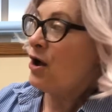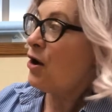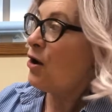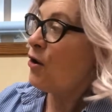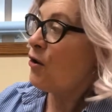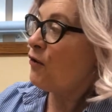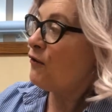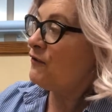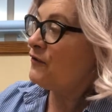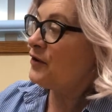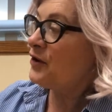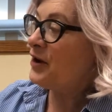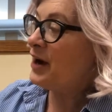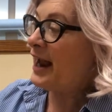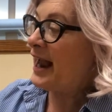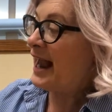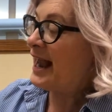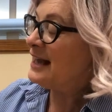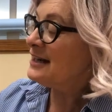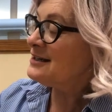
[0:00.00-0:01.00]
Over
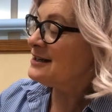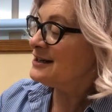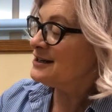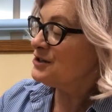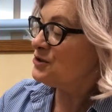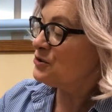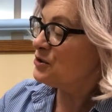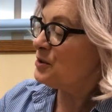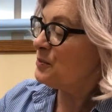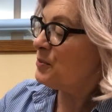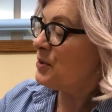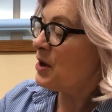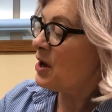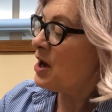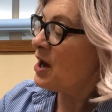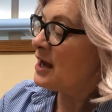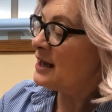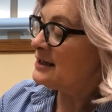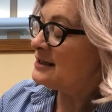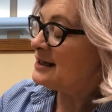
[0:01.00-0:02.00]
and Under the
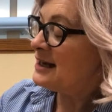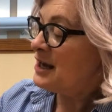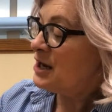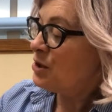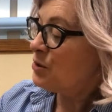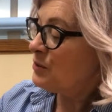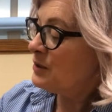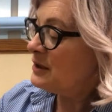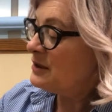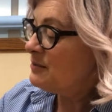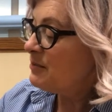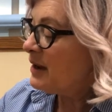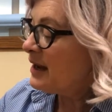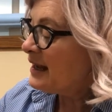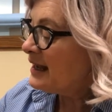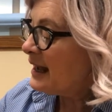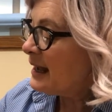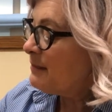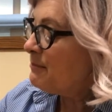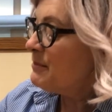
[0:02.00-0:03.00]
Pond, written by
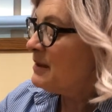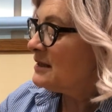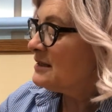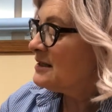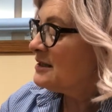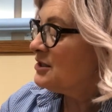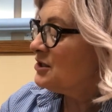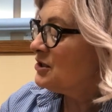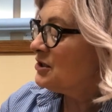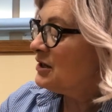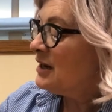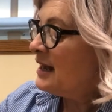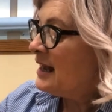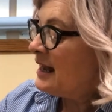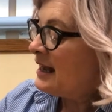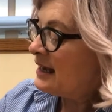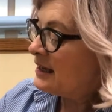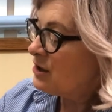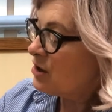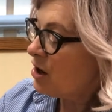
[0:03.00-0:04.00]
Kate Messner
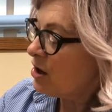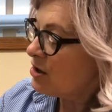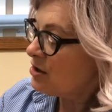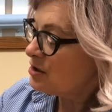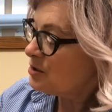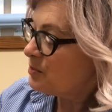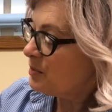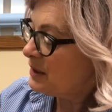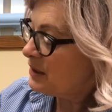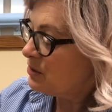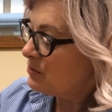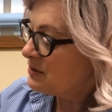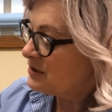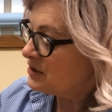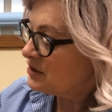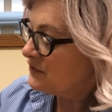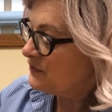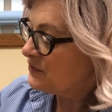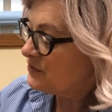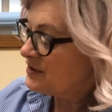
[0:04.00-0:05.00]
and art by
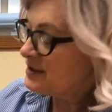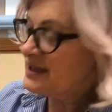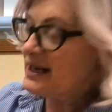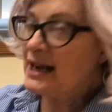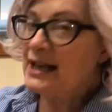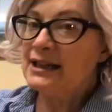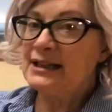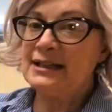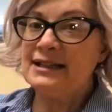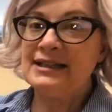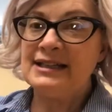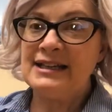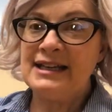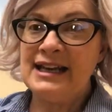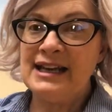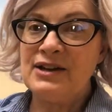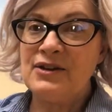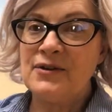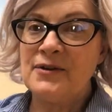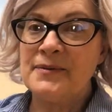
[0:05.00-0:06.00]
Christopher Silas
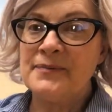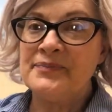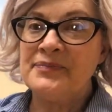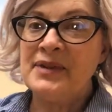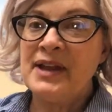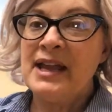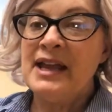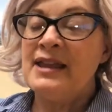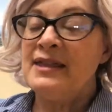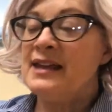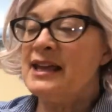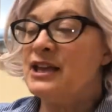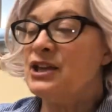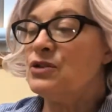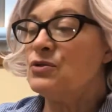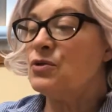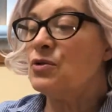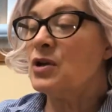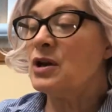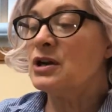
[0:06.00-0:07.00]
Neal. Thank
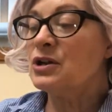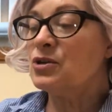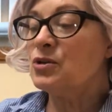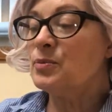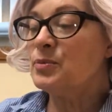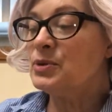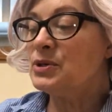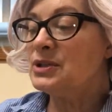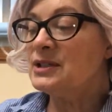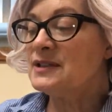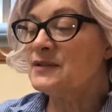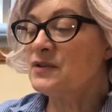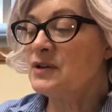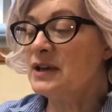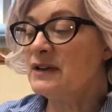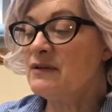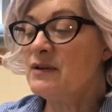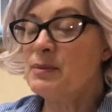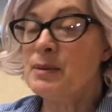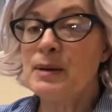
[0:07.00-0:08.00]
you, Chronicle Books, for
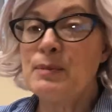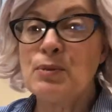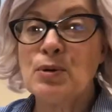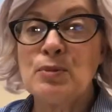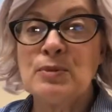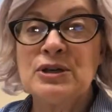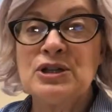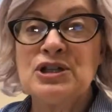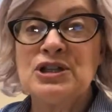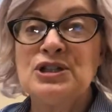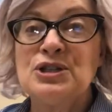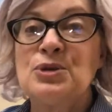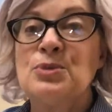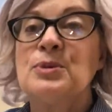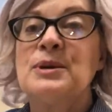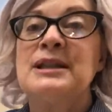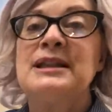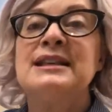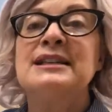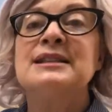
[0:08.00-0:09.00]
giving me permission to
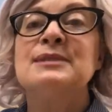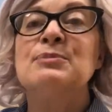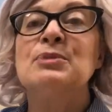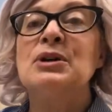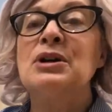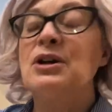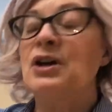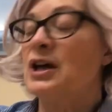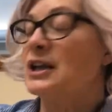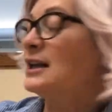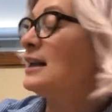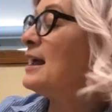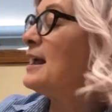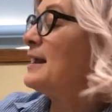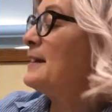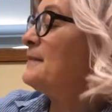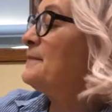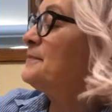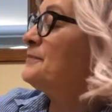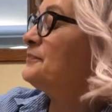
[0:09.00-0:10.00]
read this book
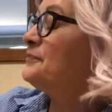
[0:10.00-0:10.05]
online.